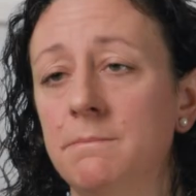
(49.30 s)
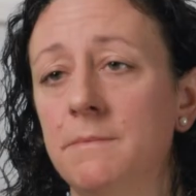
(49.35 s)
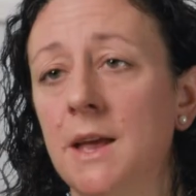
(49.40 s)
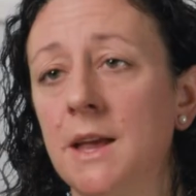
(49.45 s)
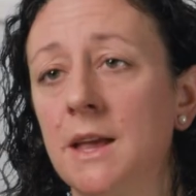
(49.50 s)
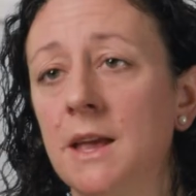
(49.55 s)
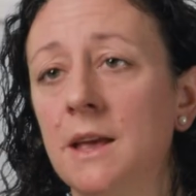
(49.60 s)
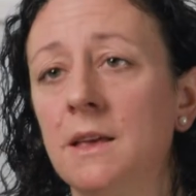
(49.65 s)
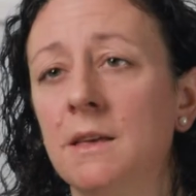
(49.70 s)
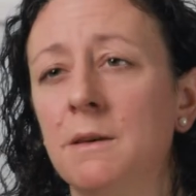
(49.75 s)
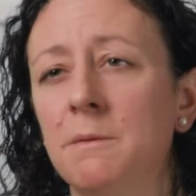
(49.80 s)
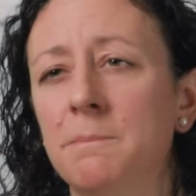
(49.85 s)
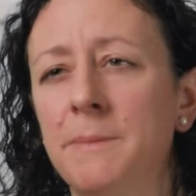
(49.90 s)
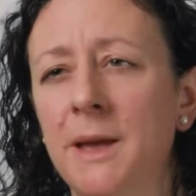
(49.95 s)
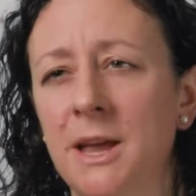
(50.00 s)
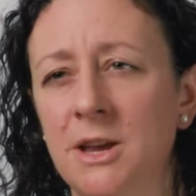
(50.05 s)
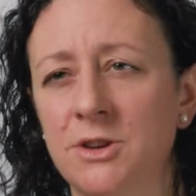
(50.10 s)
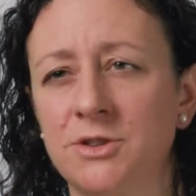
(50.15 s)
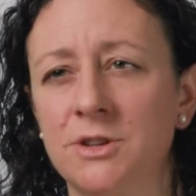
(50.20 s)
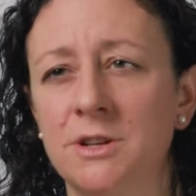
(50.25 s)
making a
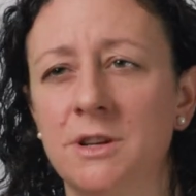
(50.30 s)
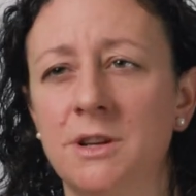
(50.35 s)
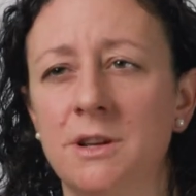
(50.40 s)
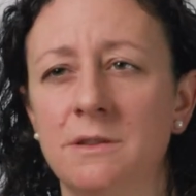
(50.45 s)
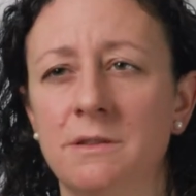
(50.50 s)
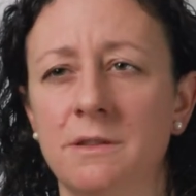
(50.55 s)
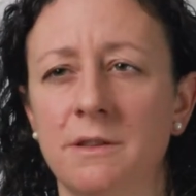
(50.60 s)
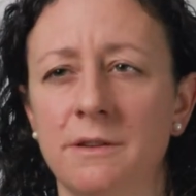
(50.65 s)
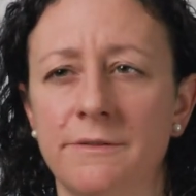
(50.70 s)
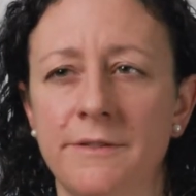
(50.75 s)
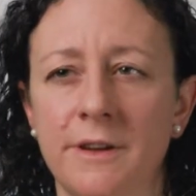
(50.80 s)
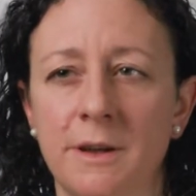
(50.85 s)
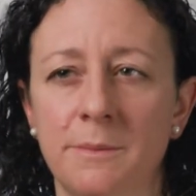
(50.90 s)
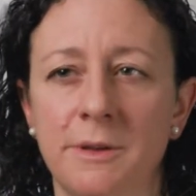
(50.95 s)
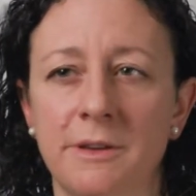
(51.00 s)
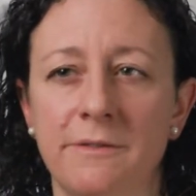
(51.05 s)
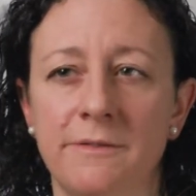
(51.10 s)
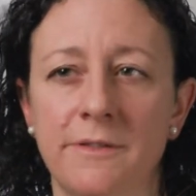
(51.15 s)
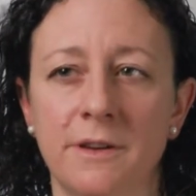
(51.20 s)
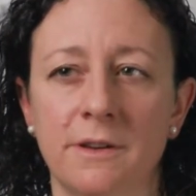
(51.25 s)
patient and their
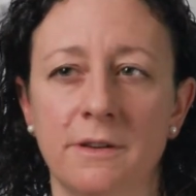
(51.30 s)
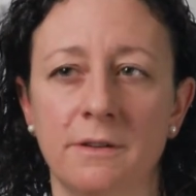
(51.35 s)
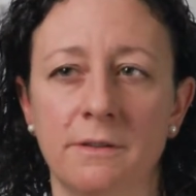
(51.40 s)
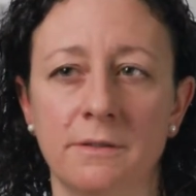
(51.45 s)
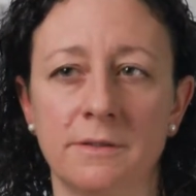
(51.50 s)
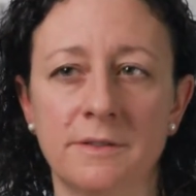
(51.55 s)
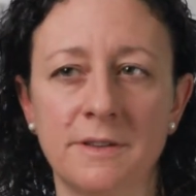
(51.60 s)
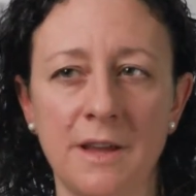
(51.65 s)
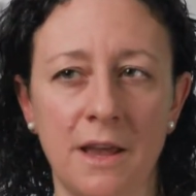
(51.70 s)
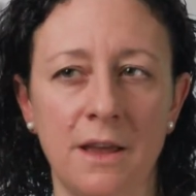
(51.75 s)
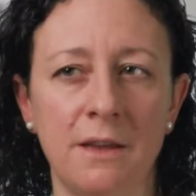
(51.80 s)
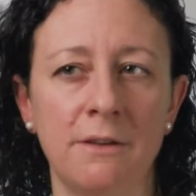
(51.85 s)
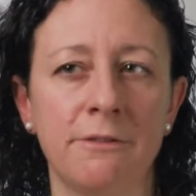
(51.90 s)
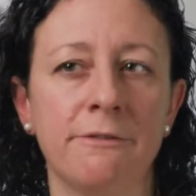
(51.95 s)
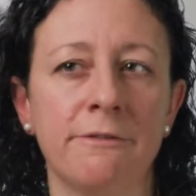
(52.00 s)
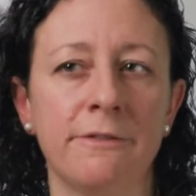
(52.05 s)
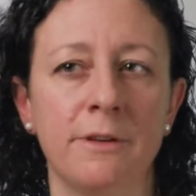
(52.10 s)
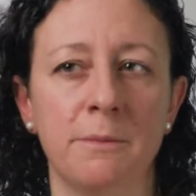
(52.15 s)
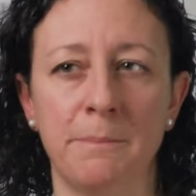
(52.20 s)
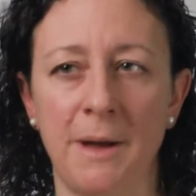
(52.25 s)
family feel safe,
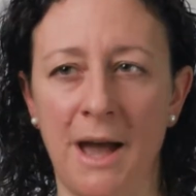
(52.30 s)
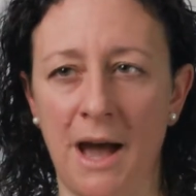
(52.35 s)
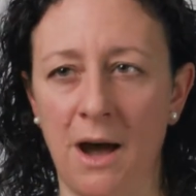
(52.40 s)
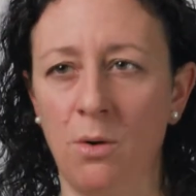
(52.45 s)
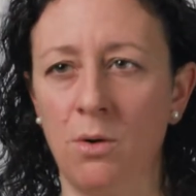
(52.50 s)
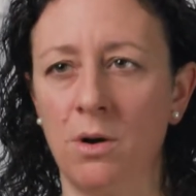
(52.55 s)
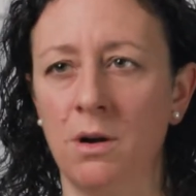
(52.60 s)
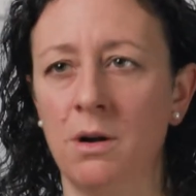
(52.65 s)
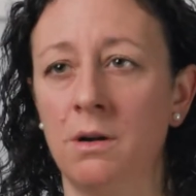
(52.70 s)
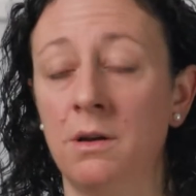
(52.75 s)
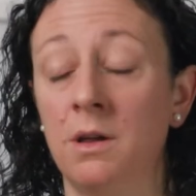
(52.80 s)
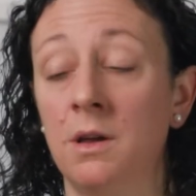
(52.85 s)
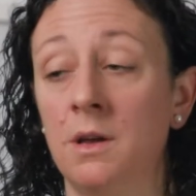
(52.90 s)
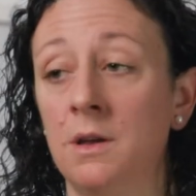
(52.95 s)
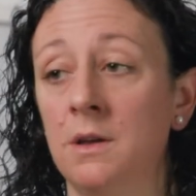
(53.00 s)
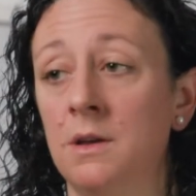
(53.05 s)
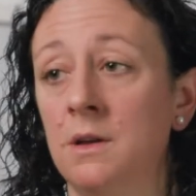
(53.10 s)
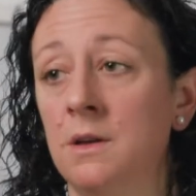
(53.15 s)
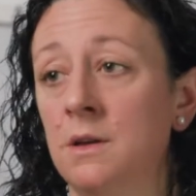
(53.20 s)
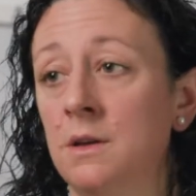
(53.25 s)
empowered,
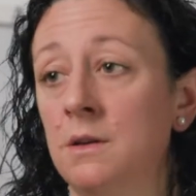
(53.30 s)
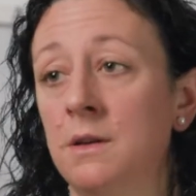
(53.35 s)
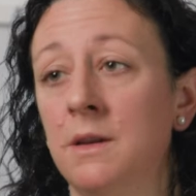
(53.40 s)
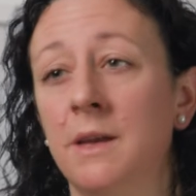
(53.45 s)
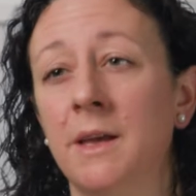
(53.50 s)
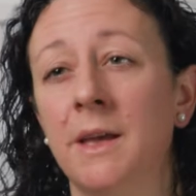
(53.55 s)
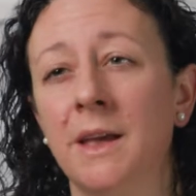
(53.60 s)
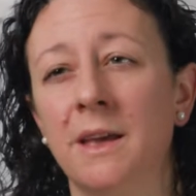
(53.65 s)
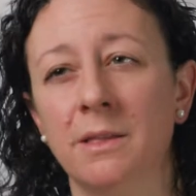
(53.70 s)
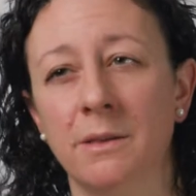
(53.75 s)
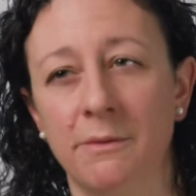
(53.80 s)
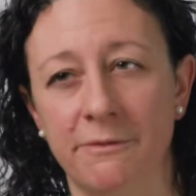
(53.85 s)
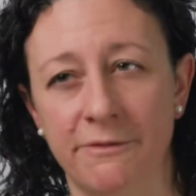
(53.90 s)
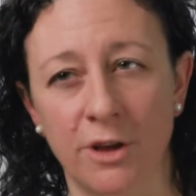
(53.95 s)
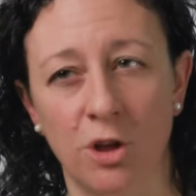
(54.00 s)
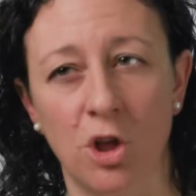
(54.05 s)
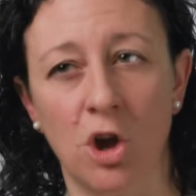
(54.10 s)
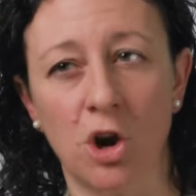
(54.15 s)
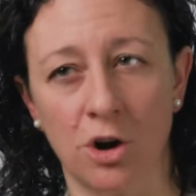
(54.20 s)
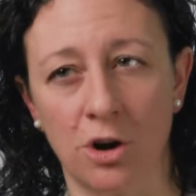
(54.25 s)
making them
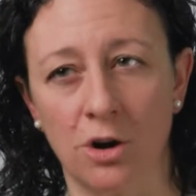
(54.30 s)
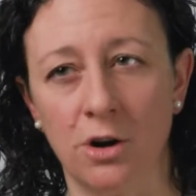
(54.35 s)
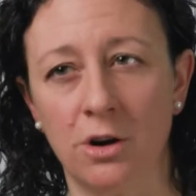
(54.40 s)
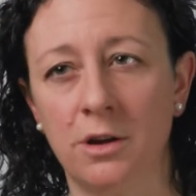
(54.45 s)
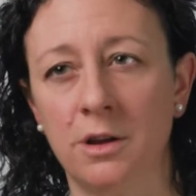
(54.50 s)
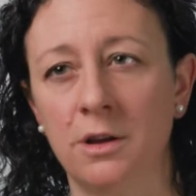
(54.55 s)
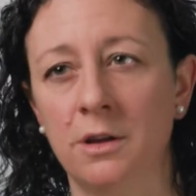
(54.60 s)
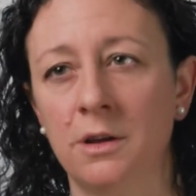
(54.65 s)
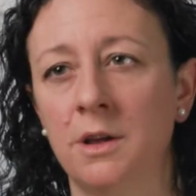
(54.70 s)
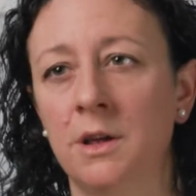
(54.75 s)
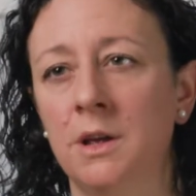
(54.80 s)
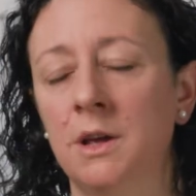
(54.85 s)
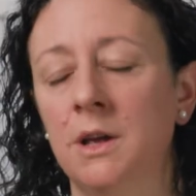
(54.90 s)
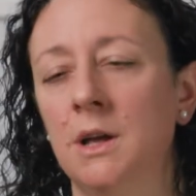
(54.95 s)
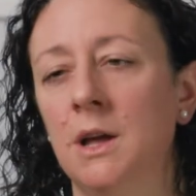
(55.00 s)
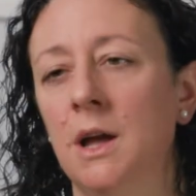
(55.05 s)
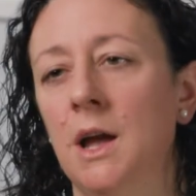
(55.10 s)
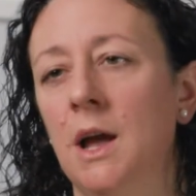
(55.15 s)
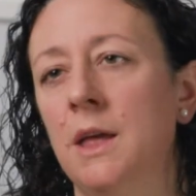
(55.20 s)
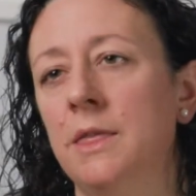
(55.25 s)
feel heard
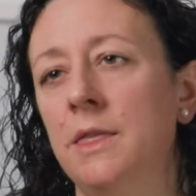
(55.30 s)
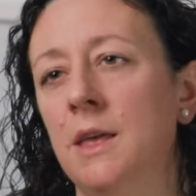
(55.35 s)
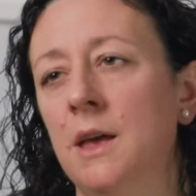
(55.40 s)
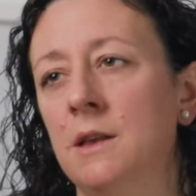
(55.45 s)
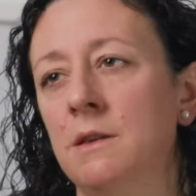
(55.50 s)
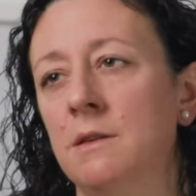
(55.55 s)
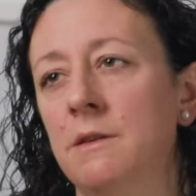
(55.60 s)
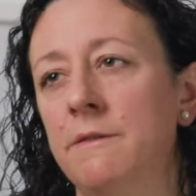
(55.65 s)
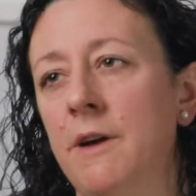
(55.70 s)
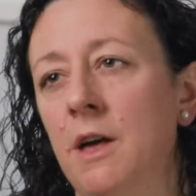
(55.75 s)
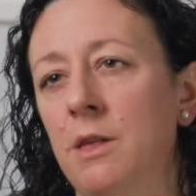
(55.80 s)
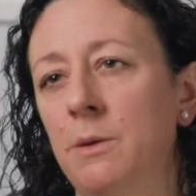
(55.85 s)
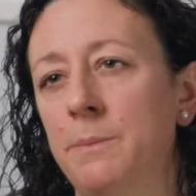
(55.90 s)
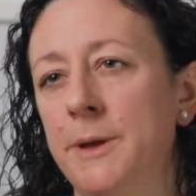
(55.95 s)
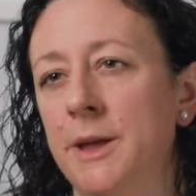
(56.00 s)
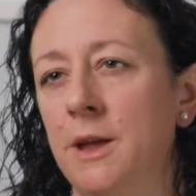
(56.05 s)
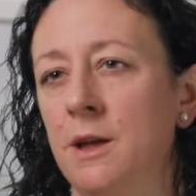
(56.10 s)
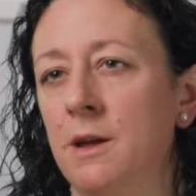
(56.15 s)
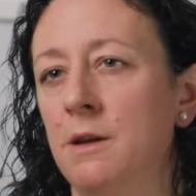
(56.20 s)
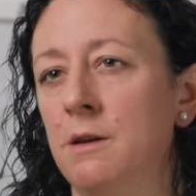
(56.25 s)
and then
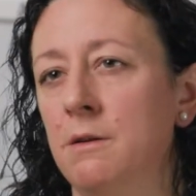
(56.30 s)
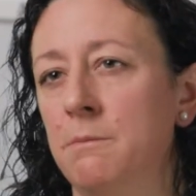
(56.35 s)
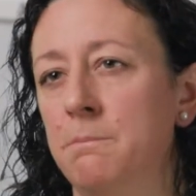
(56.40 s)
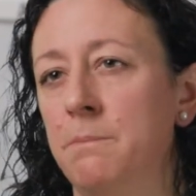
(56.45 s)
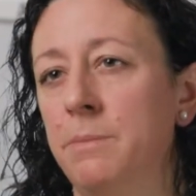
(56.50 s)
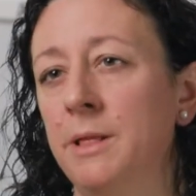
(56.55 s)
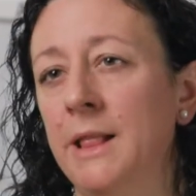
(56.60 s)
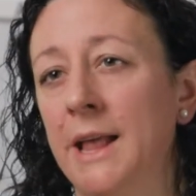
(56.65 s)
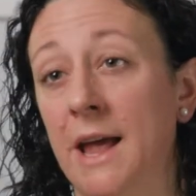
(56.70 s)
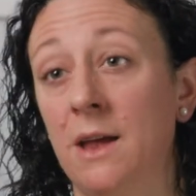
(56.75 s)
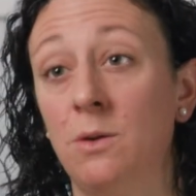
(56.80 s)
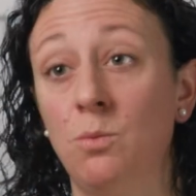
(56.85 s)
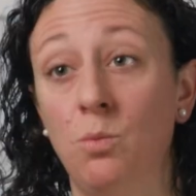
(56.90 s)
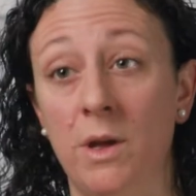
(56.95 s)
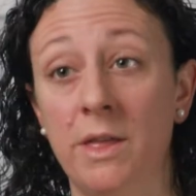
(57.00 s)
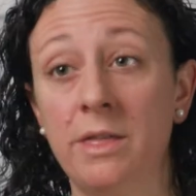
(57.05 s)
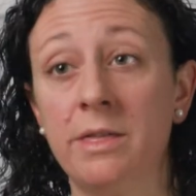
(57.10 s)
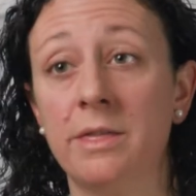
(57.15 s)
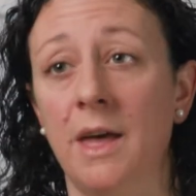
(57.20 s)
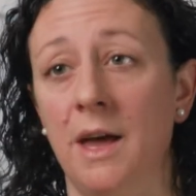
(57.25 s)
developing a plan
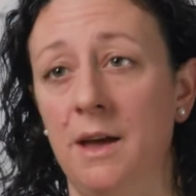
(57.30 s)
with